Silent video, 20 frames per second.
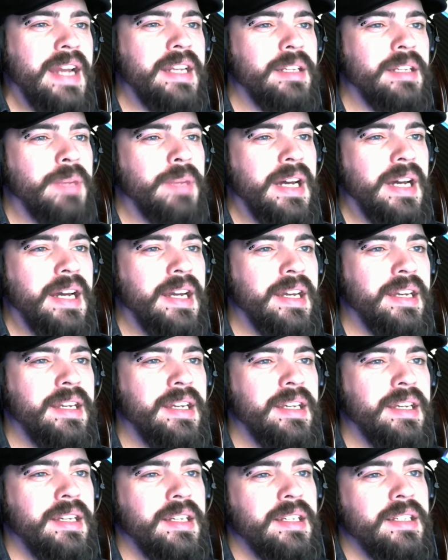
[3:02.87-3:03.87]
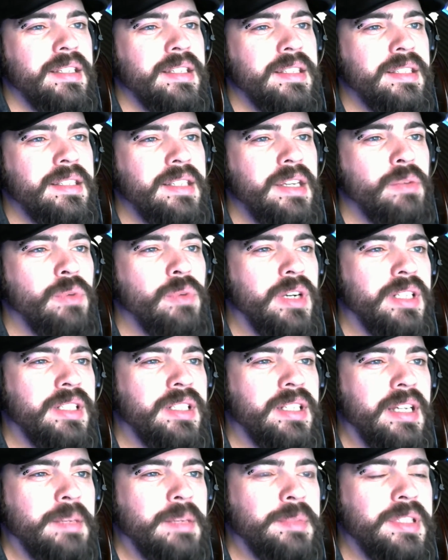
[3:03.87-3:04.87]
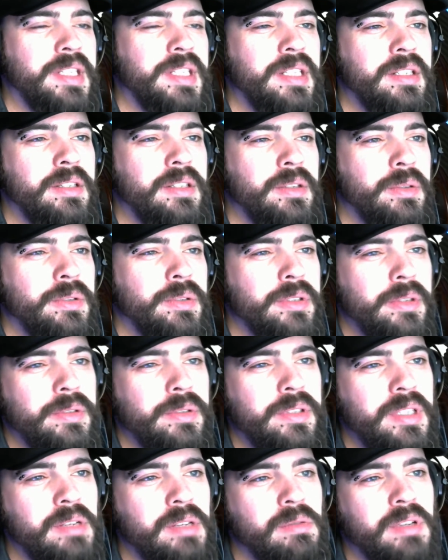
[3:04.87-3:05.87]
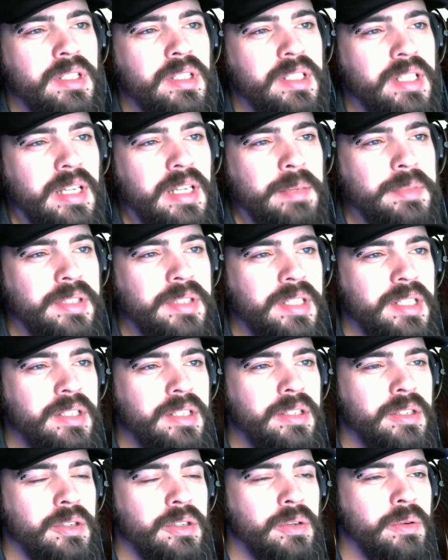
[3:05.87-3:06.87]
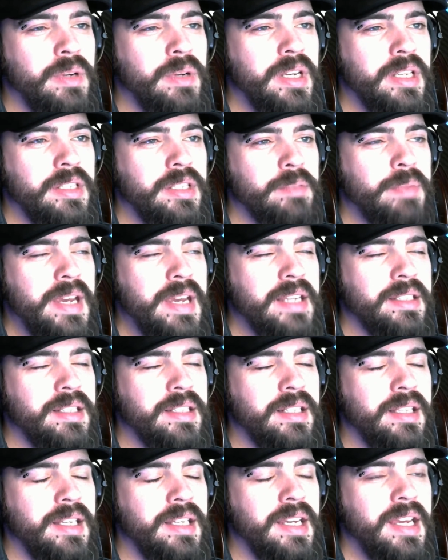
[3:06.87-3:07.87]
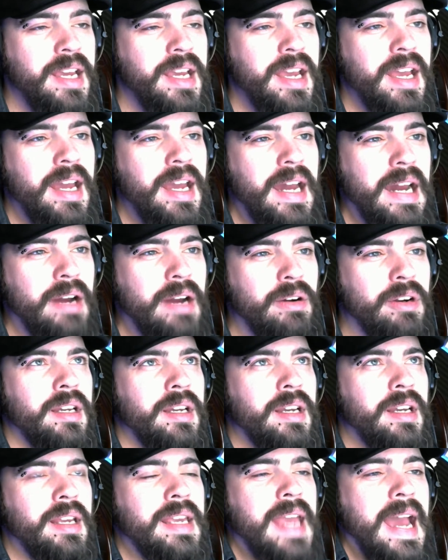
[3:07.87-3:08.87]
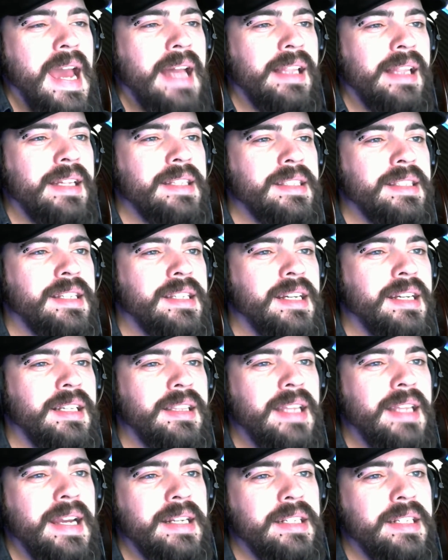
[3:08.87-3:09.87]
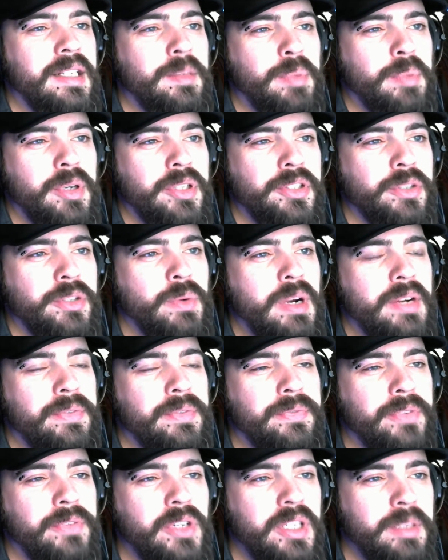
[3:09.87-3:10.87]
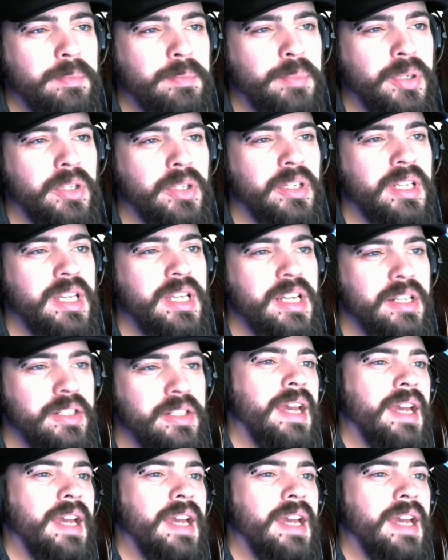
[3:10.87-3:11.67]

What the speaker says: by C1 times C2. So C1 times C2 is basically our gallons collected per square foot per year.